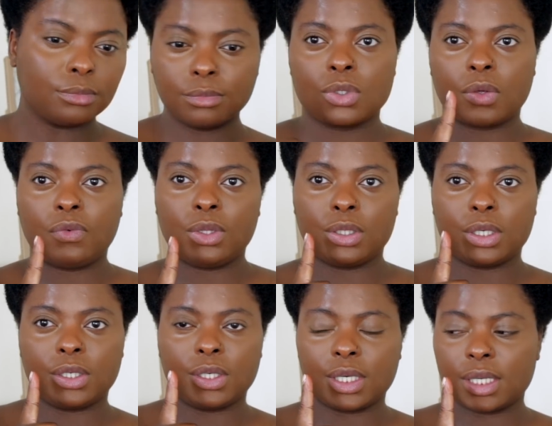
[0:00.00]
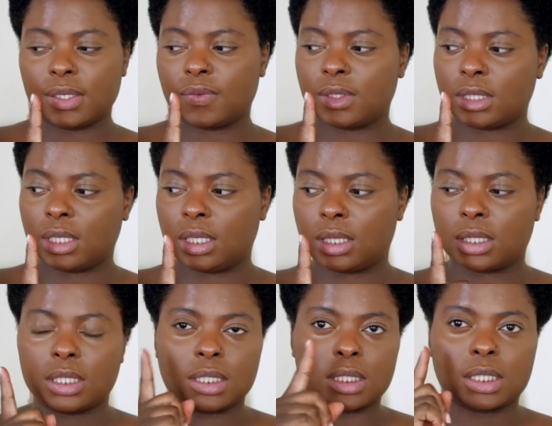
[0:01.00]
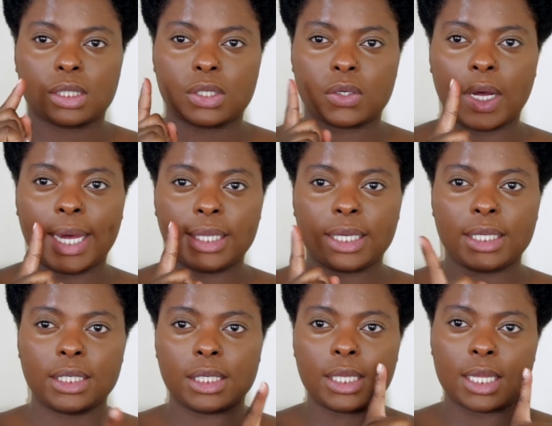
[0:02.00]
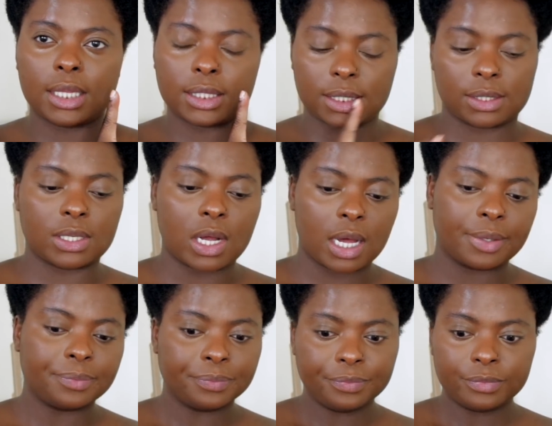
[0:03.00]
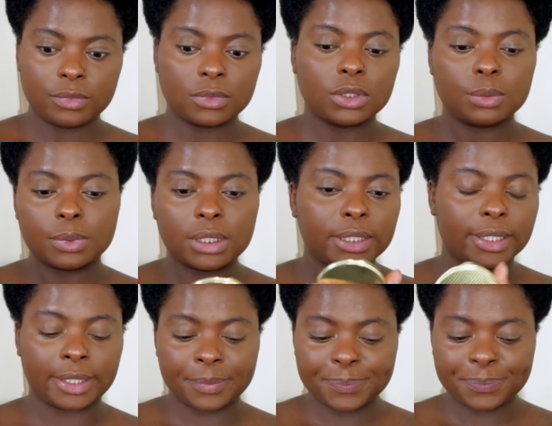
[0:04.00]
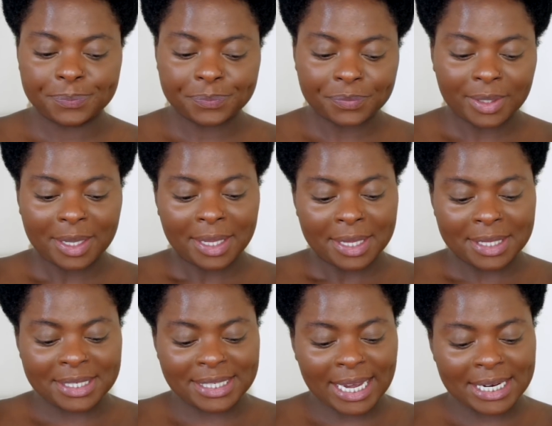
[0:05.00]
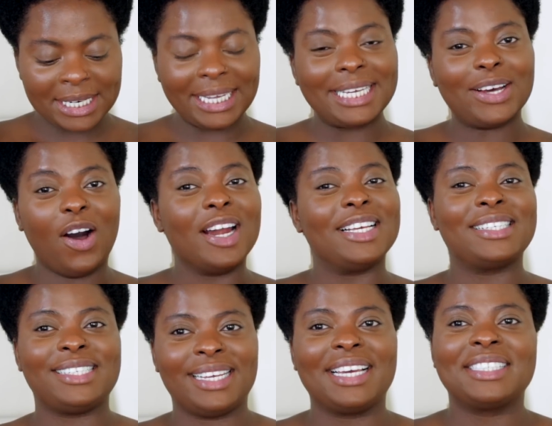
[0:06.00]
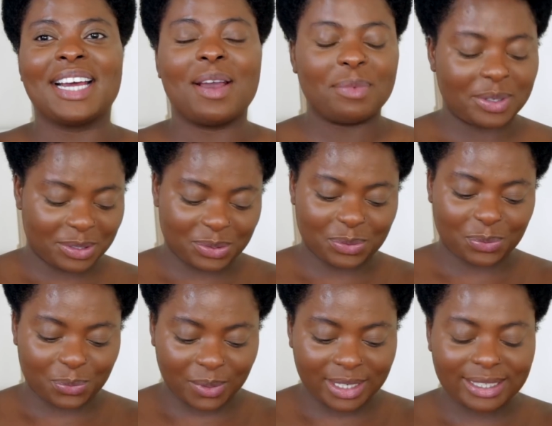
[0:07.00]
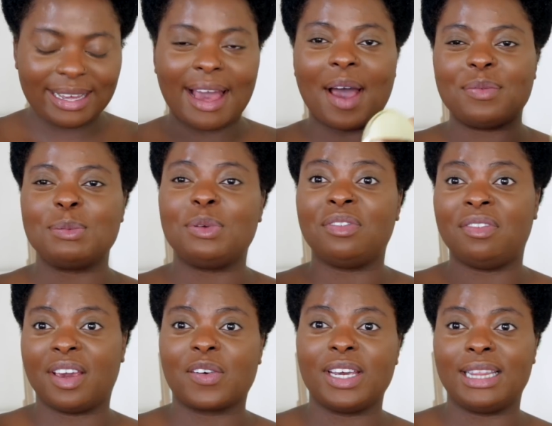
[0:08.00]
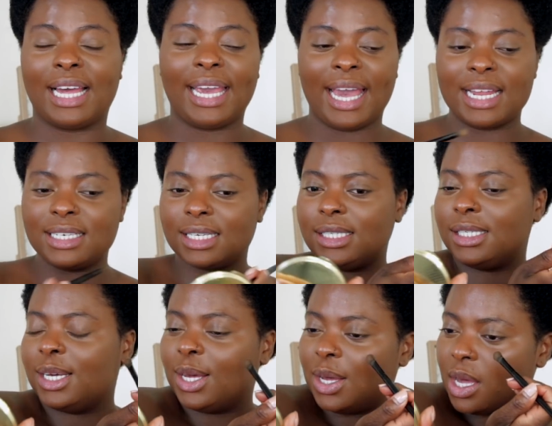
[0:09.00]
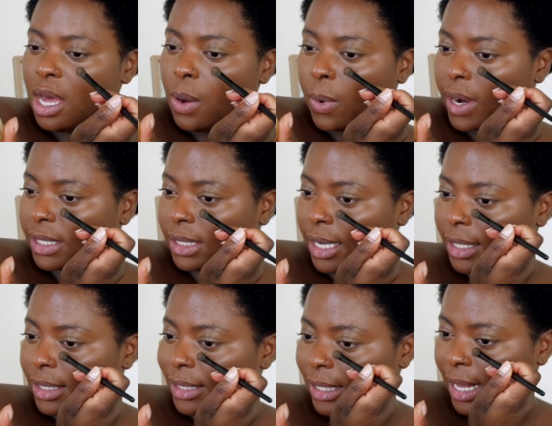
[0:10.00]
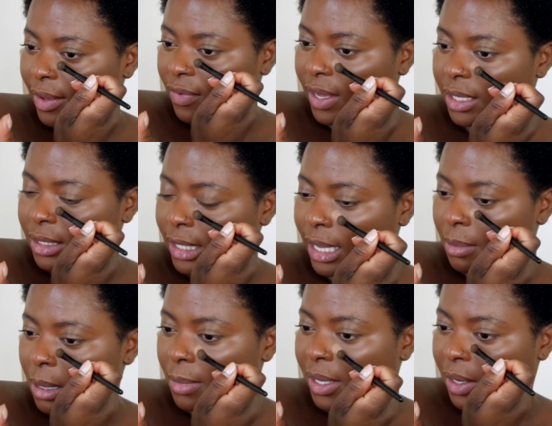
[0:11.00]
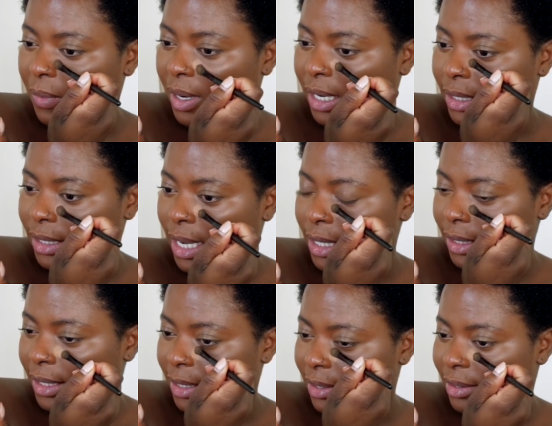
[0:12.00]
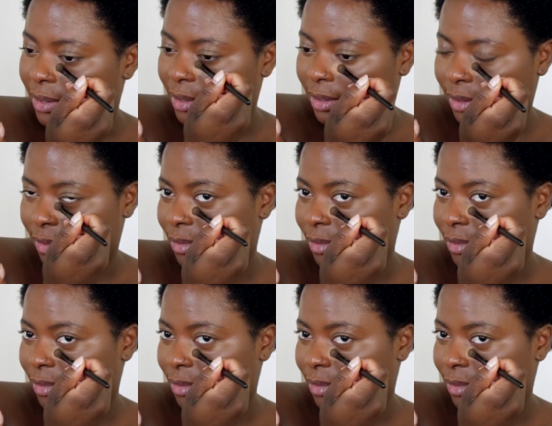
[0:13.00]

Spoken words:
So if you look, you kind of see that this is a little highlighted and this is not, which is pretty good. This technique honestly takes time because you really have to be very light-handed. Whereas like slay face, slay mama, you're already done because